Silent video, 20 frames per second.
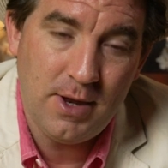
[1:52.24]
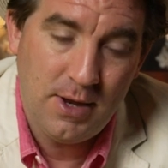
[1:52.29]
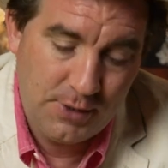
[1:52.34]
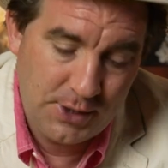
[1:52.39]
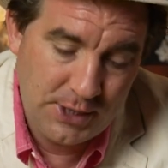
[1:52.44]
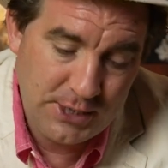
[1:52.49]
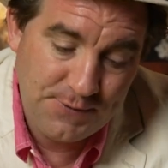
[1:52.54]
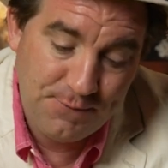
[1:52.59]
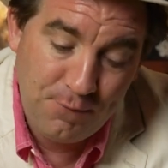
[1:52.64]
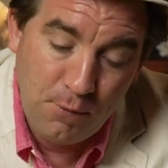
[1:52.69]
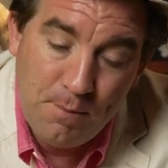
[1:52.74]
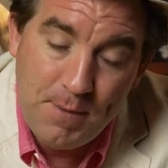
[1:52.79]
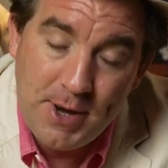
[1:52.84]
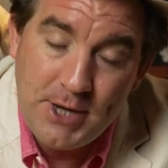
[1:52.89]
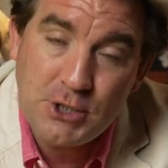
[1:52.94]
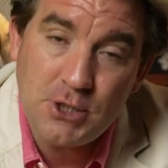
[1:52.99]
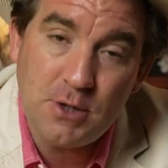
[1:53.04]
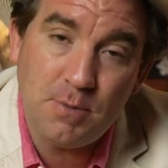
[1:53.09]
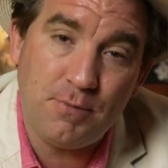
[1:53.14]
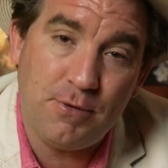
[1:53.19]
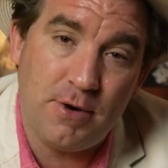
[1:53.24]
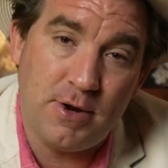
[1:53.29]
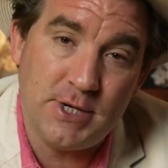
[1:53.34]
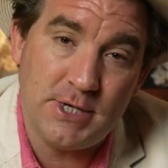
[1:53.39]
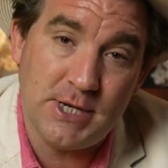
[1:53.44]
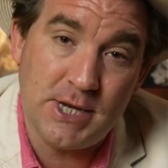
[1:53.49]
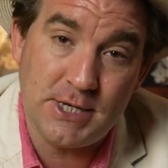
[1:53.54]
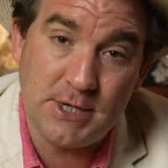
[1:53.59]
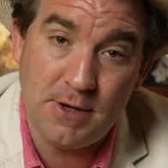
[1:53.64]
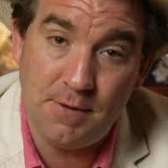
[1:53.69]
This formation
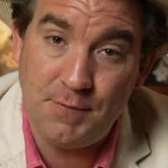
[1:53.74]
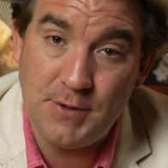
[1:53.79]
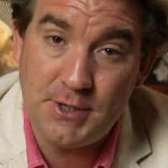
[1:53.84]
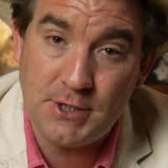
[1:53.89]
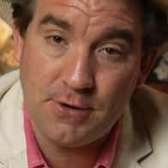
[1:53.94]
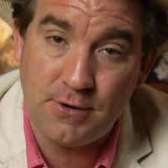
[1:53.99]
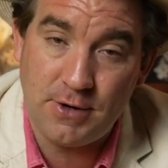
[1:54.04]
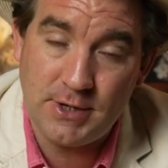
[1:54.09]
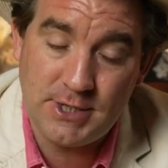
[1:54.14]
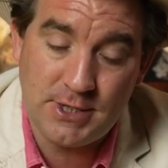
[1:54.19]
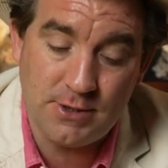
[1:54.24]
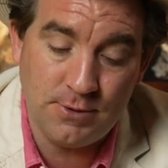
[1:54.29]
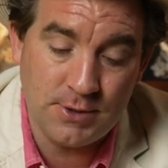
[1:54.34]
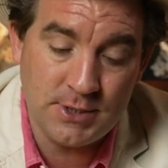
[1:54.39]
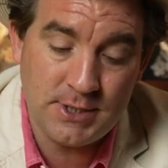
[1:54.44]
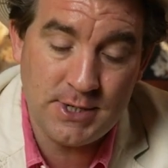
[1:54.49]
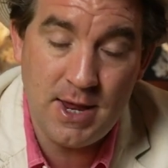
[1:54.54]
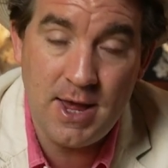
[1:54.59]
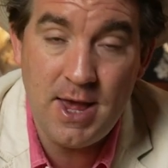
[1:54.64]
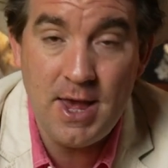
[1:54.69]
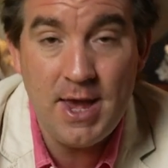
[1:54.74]
process of these crystals